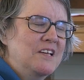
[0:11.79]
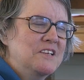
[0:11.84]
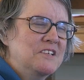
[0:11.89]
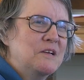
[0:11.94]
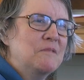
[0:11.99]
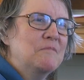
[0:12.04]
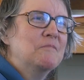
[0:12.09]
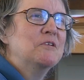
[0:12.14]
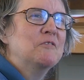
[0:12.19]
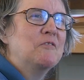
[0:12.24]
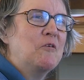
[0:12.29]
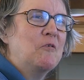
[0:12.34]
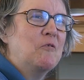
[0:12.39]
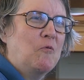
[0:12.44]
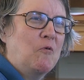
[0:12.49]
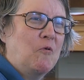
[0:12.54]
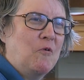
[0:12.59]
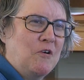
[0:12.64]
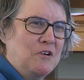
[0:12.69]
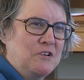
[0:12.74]
Some of the
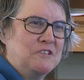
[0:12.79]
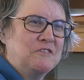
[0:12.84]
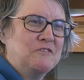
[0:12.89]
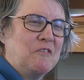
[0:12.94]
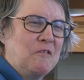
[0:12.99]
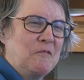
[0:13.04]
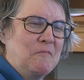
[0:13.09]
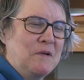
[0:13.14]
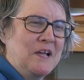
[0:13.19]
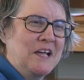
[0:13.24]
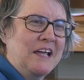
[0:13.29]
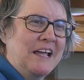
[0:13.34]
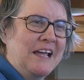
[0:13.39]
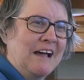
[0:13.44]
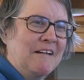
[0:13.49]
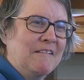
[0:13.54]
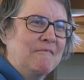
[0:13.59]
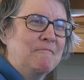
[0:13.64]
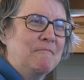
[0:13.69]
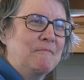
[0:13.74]
rewards for me
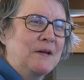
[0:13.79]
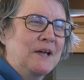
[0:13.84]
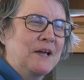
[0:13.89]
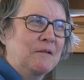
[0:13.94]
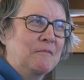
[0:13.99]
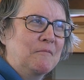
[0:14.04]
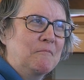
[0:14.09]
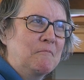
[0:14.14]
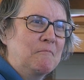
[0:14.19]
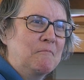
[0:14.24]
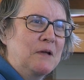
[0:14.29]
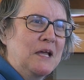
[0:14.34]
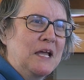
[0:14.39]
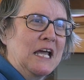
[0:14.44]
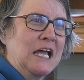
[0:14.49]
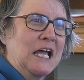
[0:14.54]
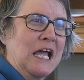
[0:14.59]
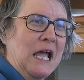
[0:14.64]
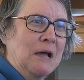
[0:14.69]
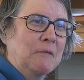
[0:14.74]
have been
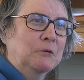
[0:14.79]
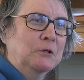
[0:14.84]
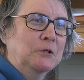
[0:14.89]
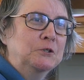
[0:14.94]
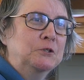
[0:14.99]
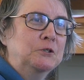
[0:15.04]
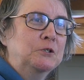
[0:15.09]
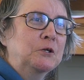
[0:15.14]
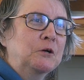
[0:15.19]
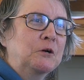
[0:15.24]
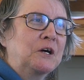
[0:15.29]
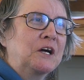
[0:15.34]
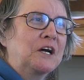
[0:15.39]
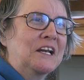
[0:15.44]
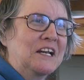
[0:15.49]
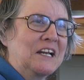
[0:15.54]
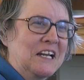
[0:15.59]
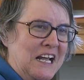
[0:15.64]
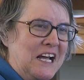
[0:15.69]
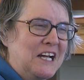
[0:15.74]
being able to
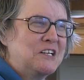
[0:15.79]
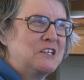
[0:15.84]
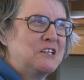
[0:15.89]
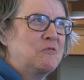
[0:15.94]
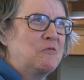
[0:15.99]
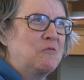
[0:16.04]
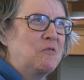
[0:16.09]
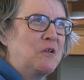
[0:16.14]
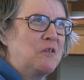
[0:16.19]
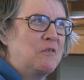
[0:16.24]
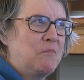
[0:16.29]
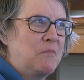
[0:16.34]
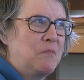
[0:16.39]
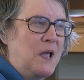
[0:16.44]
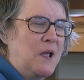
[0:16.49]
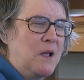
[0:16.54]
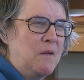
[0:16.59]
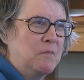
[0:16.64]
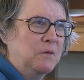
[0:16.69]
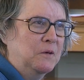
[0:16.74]
connect with
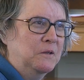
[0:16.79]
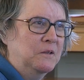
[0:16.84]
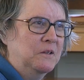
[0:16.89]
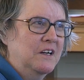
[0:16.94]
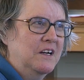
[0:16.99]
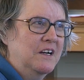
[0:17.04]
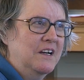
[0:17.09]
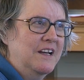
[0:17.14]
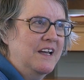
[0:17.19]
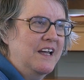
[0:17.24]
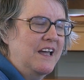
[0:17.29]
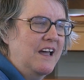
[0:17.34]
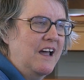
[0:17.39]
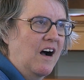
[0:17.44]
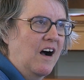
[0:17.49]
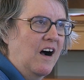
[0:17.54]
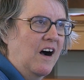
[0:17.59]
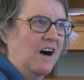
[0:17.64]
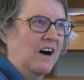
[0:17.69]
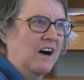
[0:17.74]
people
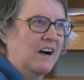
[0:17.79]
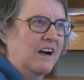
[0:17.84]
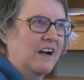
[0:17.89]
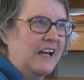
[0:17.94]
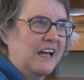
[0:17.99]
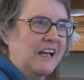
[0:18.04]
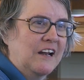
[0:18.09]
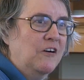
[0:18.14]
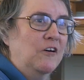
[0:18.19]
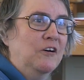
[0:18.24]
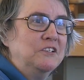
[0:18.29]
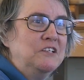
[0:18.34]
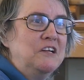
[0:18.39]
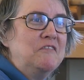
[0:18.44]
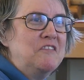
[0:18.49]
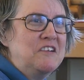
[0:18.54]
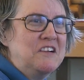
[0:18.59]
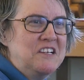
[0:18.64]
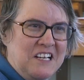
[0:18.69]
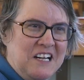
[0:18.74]
at all
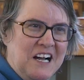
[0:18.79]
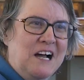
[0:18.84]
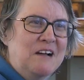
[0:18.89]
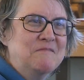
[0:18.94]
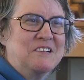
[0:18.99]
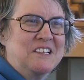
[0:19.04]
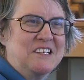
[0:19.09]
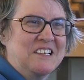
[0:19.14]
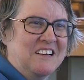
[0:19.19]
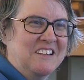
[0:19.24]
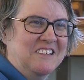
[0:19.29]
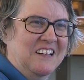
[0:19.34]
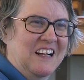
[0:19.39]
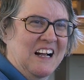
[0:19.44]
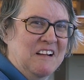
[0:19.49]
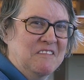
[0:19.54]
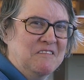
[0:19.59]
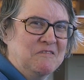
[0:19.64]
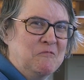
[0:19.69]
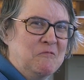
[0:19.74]
different times in their
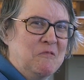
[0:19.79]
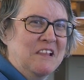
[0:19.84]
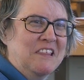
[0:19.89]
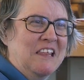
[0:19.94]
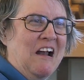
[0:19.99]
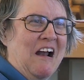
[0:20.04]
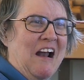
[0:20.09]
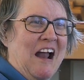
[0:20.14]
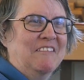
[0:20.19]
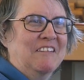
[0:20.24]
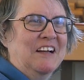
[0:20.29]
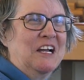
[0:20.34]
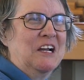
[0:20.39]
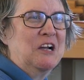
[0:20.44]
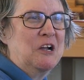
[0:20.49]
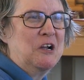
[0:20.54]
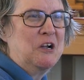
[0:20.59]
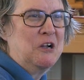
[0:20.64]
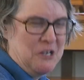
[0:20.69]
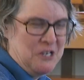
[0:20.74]
life, when they're
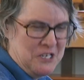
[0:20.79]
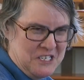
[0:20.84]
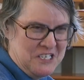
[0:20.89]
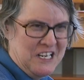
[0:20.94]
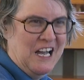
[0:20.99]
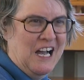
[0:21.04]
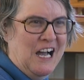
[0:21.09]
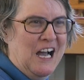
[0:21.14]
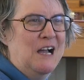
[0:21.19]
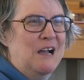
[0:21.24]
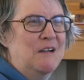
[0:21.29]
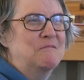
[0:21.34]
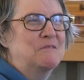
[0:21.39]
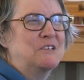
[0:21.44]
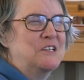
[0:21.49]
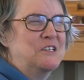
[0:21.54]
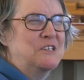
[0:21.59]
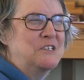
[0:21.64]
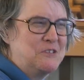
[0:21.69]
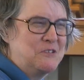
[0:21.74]
having good
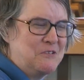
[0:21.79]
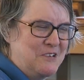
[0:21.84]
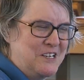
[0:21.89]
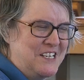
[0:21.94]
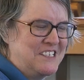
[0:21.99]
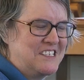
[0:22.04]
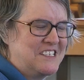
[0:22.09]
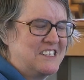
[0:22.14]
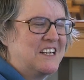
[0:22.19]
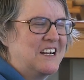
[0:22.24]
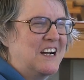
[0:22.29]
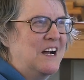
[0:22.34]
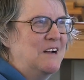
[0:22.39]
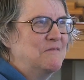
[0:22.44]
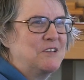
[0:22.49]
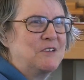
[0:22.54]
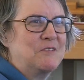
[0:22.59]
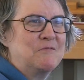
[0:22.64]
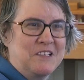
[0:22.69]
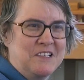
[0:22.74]
times and joyous
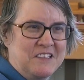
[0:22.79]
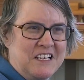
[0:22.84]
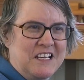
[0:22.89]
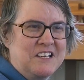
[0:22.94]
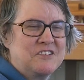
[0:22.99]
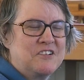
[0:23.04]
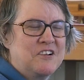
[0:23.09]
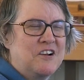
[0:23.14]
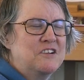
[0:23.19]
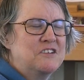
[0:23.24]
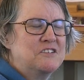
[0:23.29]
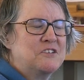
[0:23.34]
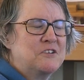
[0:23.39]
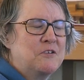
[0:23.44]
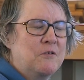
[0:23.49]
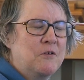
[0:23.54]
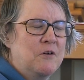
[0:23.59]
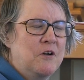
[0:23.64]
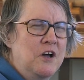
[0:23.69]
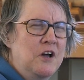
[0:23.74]
times and when things aren't
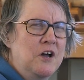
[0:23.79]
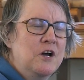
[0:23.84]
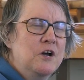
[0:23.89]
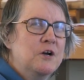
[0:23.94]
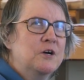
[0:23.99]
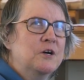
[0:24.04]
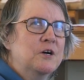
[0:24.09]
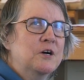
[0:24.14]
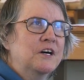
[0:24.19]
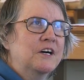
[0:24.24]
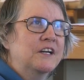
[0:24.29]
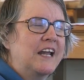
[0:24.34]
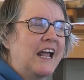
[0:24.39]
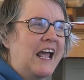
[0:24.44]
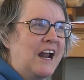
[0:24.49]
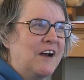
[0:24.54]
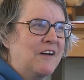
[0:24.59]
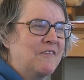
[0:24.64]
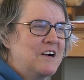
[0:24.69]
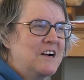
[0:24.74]
so good,
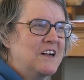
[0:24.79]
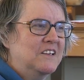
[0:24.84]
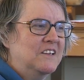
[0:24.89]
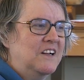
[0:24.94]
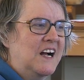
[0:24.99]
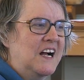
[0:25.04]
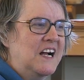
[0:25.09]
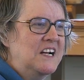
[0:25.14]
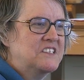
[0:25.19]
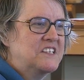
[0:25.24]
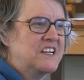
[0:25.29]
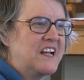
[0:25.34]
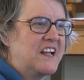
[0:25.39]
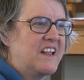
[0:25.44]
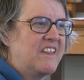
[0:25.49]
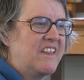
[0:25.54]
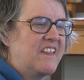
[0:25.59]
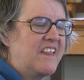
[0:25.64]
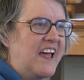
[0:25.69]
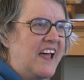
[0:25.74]
and
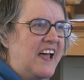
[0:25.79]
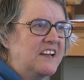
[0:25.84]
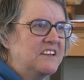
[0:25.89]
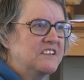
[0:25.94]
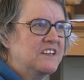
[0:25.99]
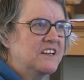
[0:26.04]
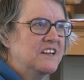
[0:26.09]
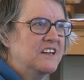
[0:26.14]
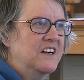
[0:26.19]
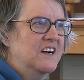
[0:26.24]
realizing that